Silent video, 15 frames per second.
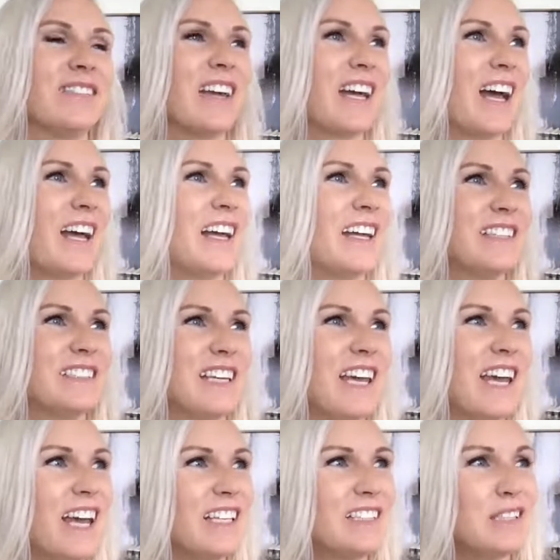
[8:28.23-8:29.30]
Like
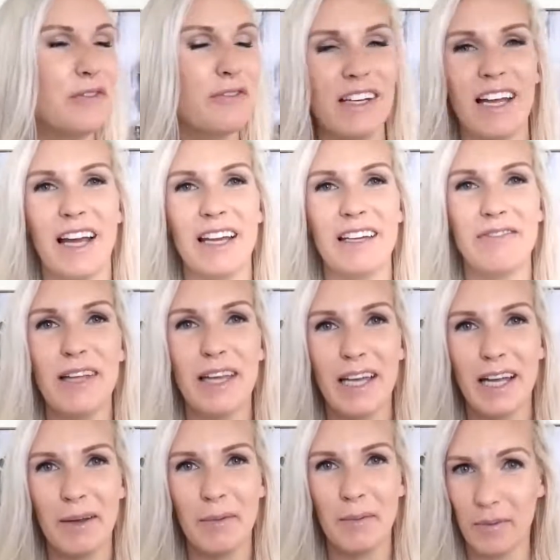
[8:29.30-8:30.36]
it's so funny. I feel like
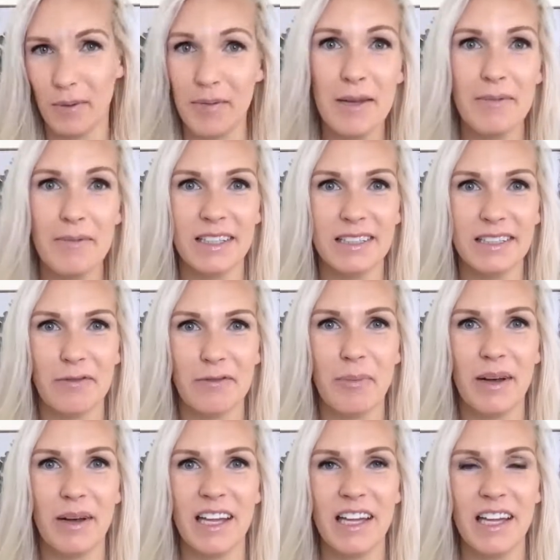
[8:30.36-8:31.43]
I repeat myself,
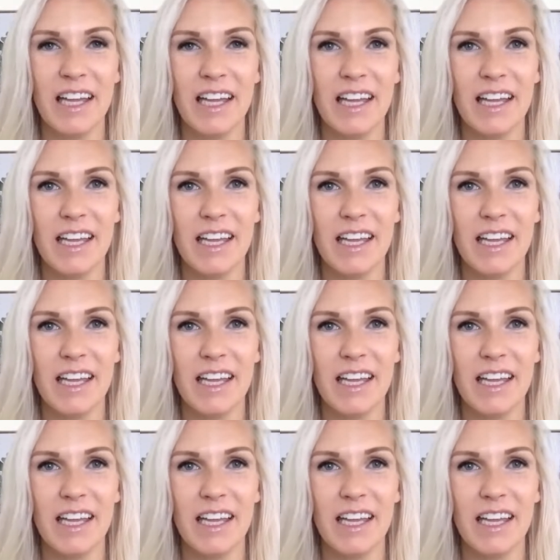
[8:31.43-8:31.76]
but